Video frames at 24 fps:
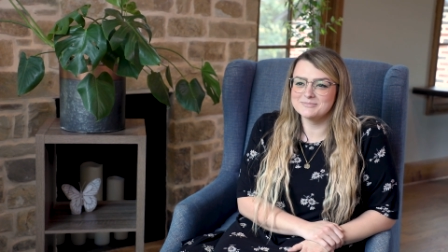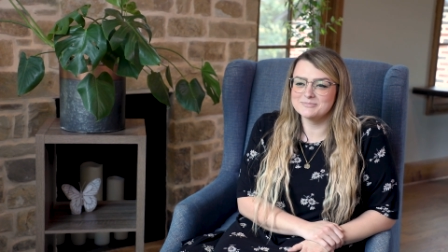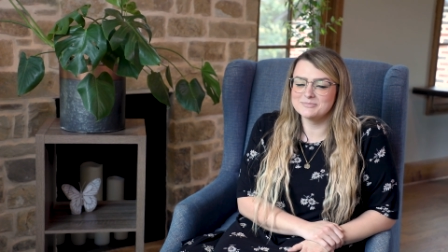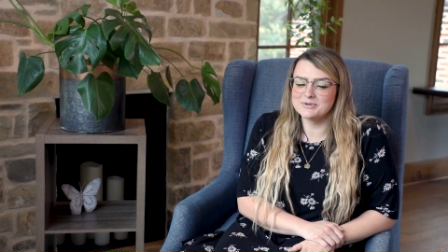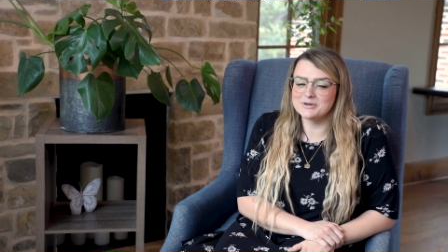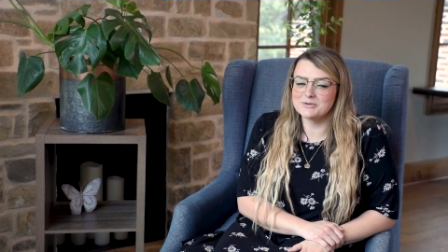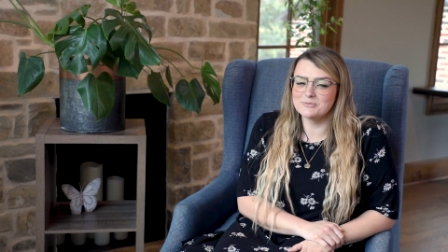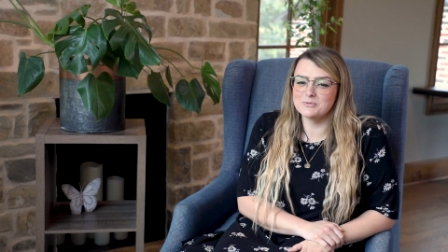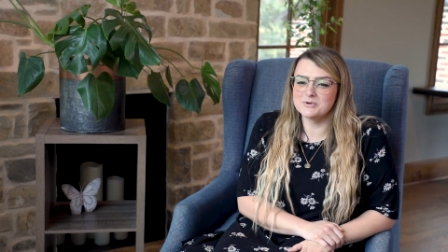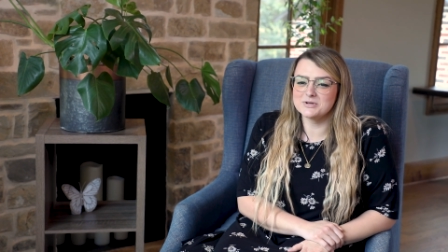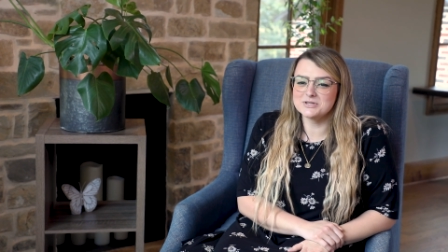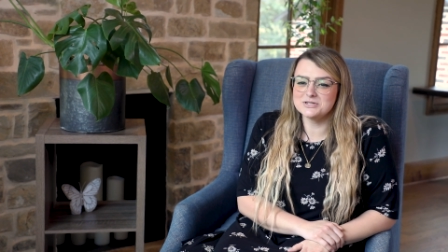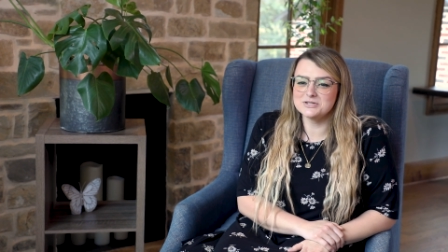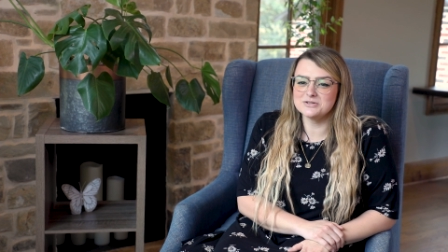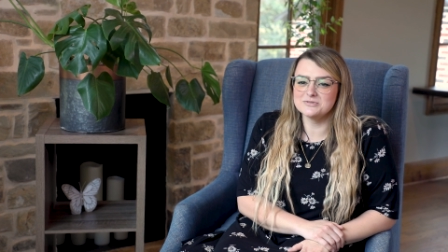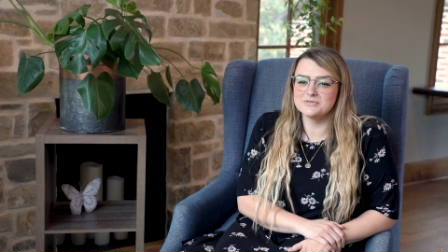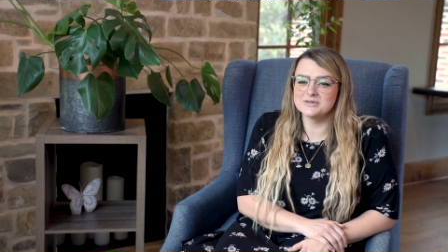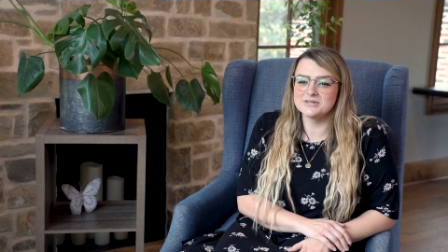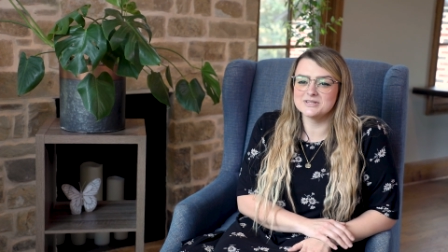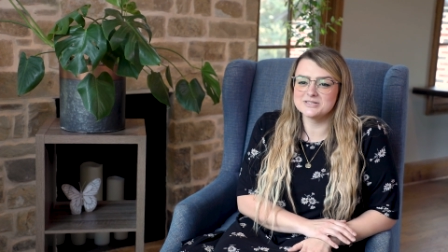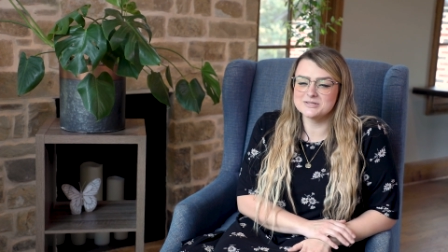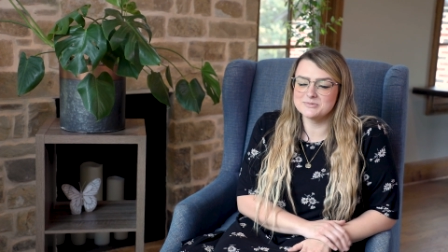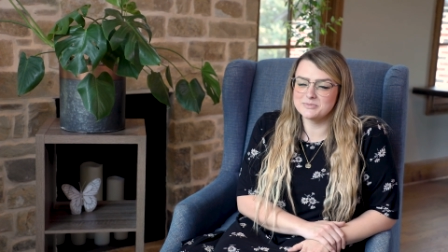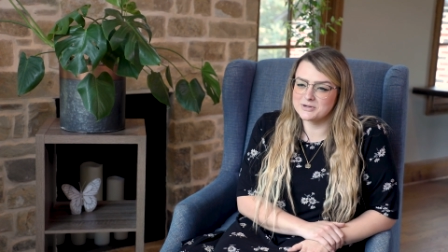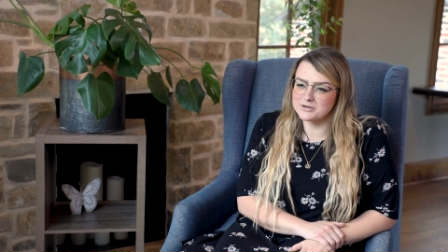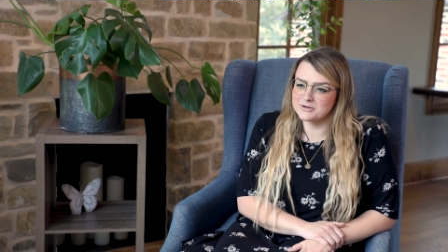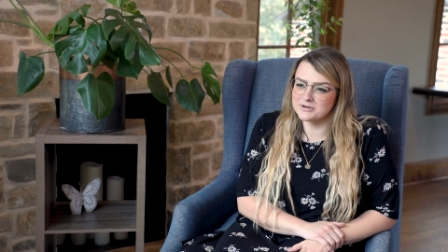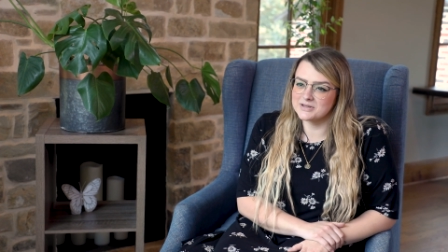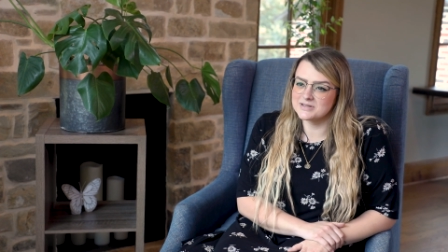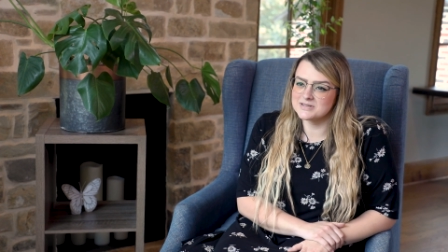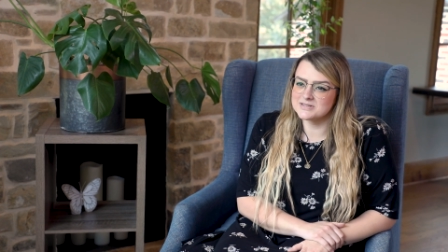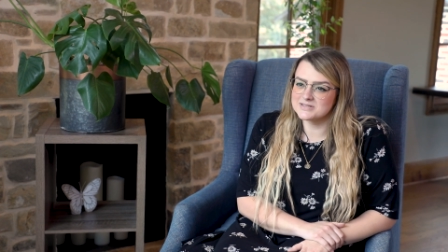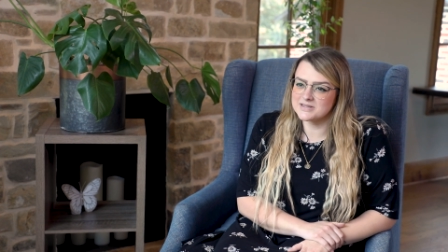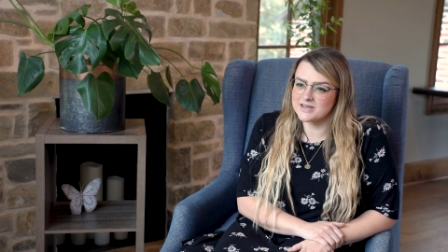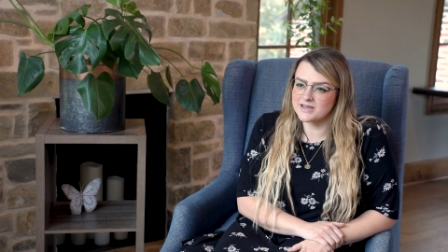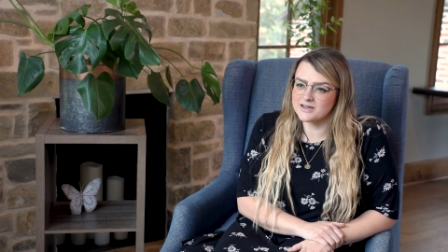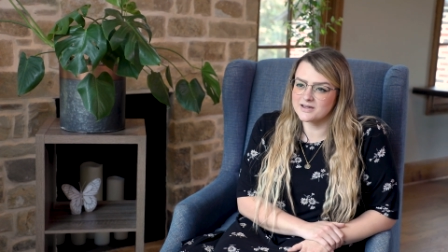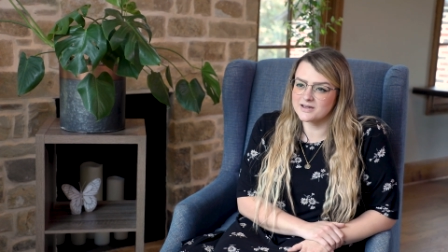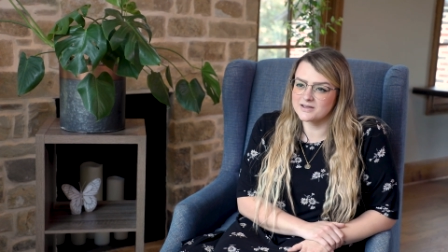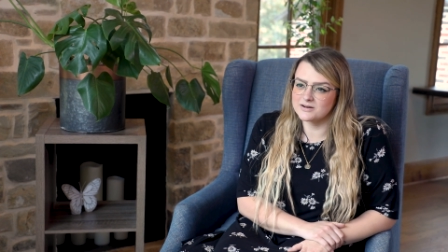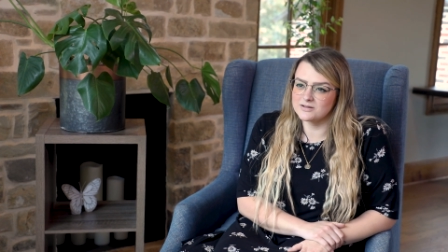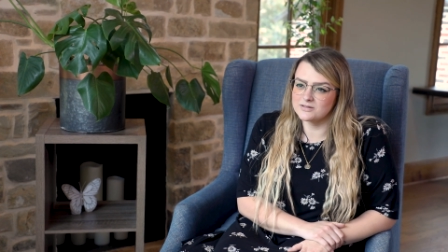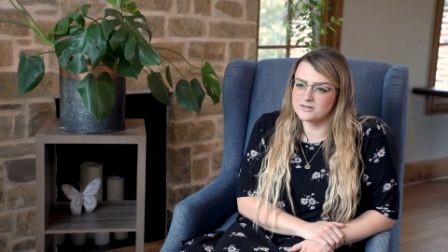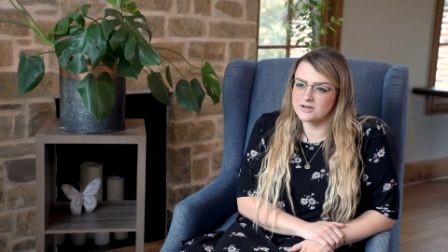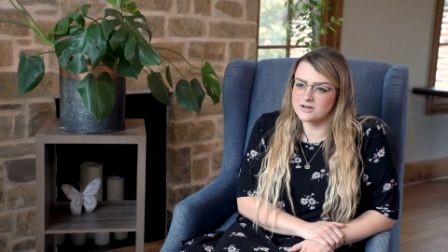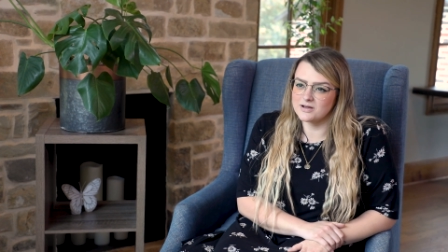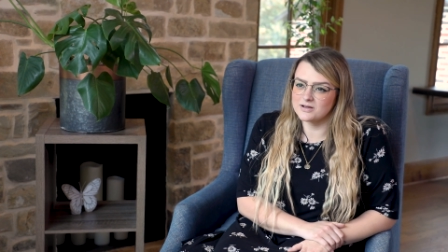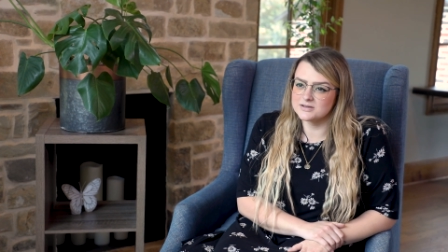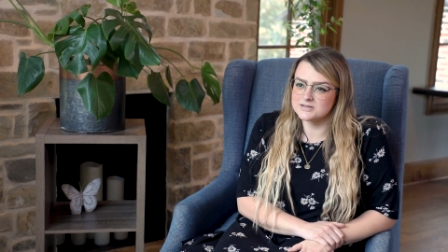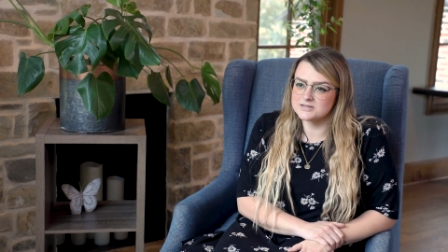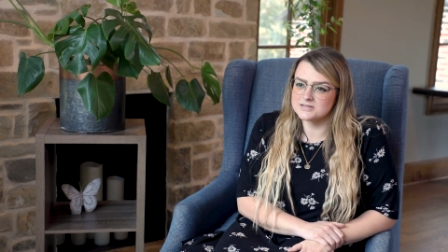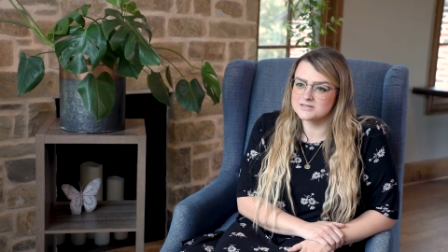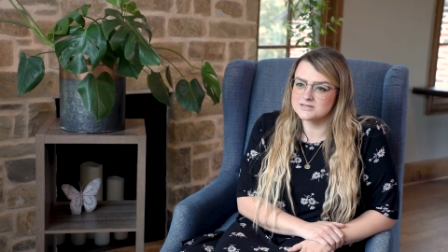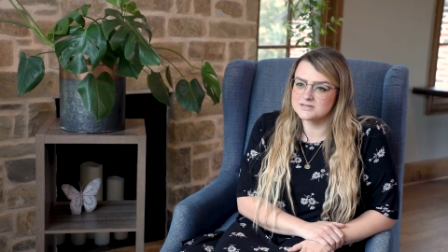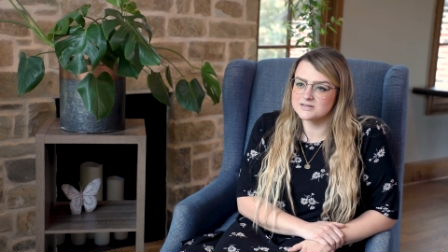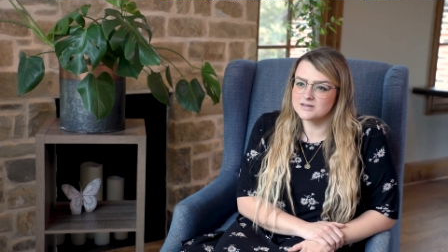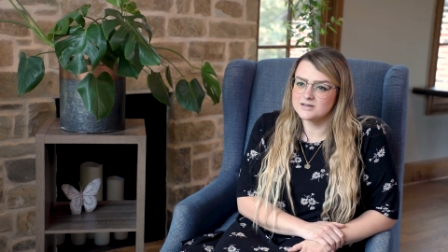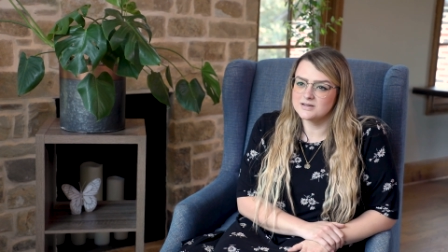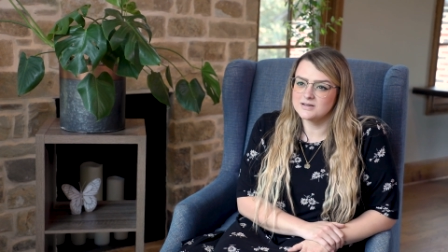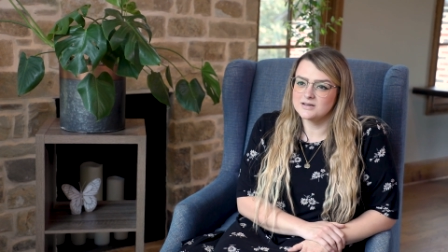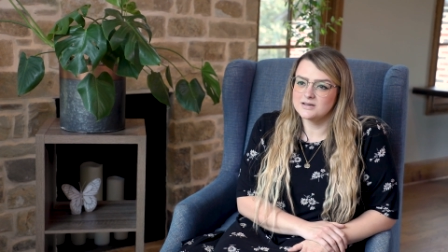But once you've experienced that kind of loss